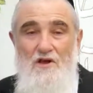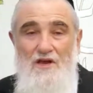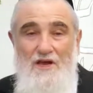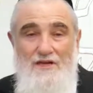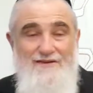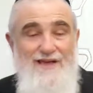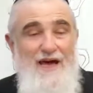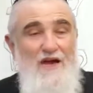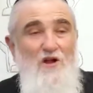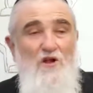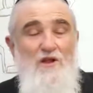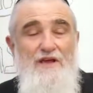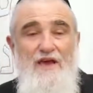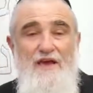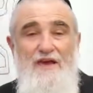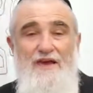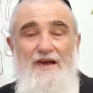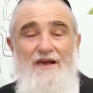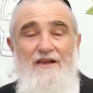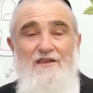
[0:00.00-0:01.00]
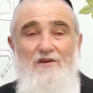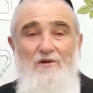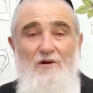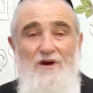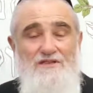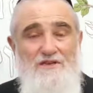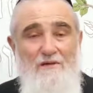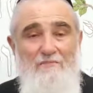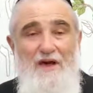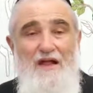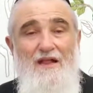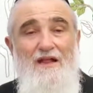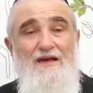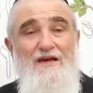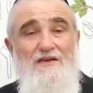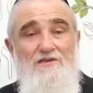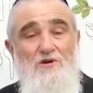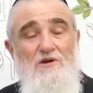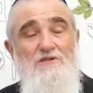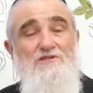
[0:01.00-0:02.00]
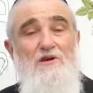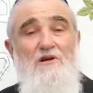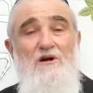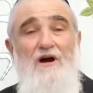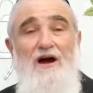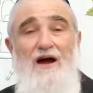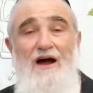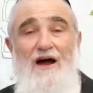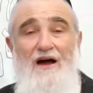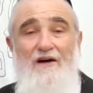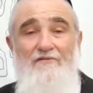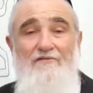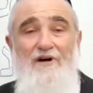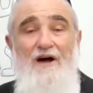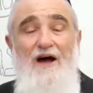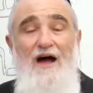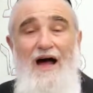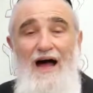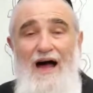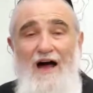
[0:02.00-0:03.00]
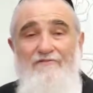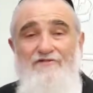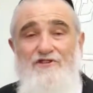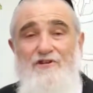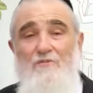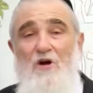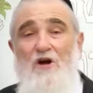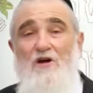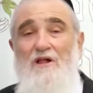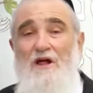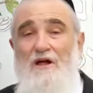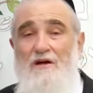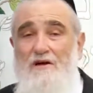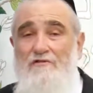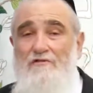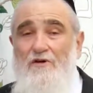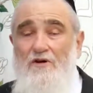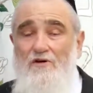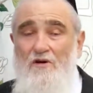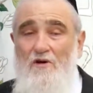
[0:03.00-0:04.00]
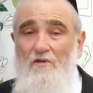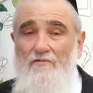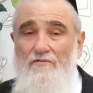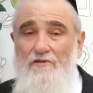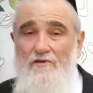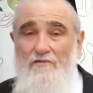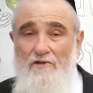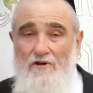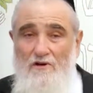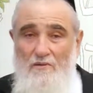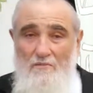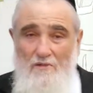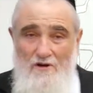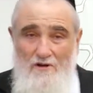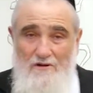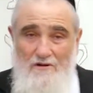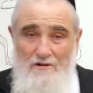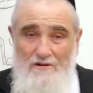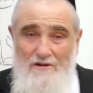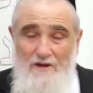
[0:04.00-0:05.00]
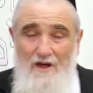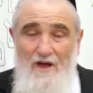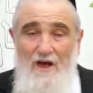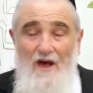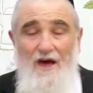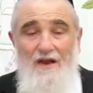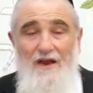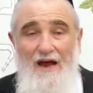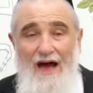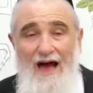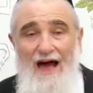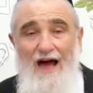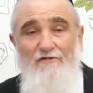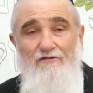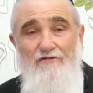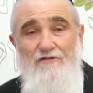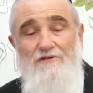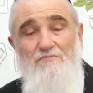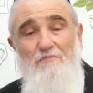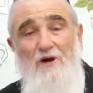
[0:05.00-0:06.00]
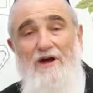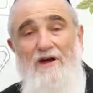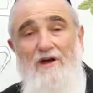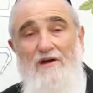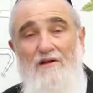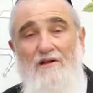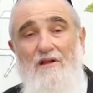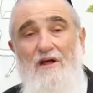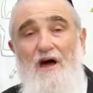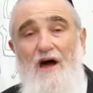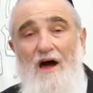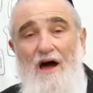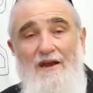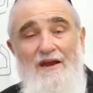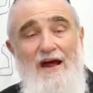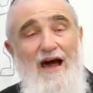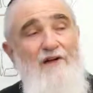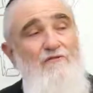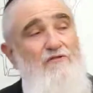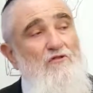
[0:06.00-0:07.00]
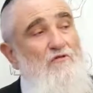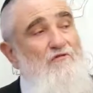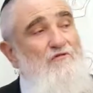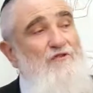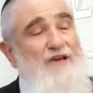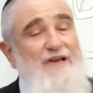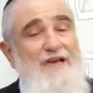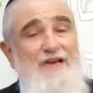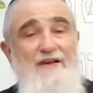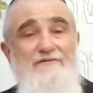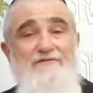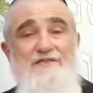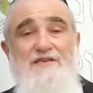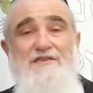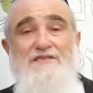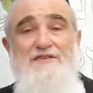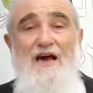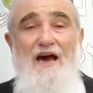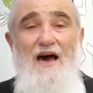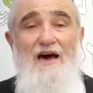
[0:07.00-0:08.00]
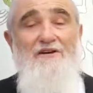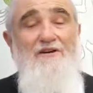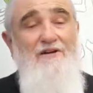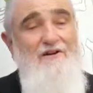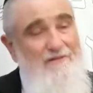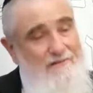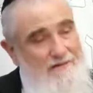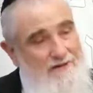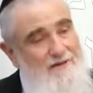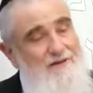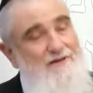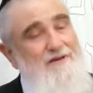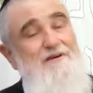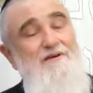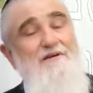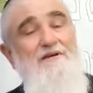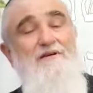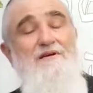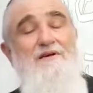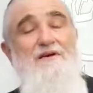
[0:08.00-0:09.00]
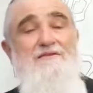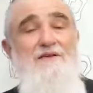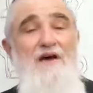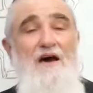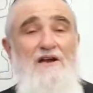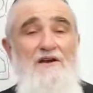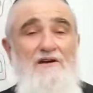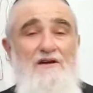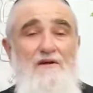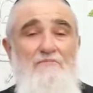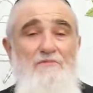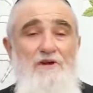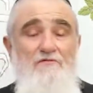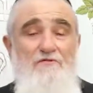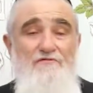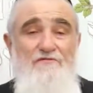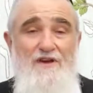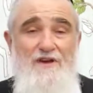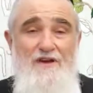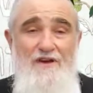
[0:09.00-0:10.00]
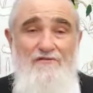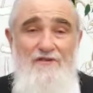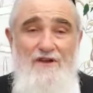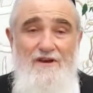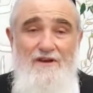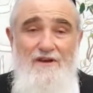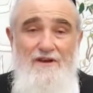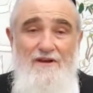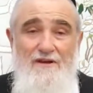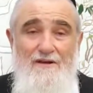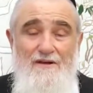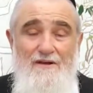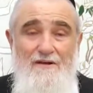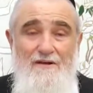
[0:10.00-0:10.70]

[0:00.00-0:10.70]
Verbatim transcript: he's not only a king to us, a Melech, he's also our Av. Av, Shemochel, Kvodo, Kvodo, Mochel. An Av who's Michael, an Av who forgives his honor, his honor can be forgiven.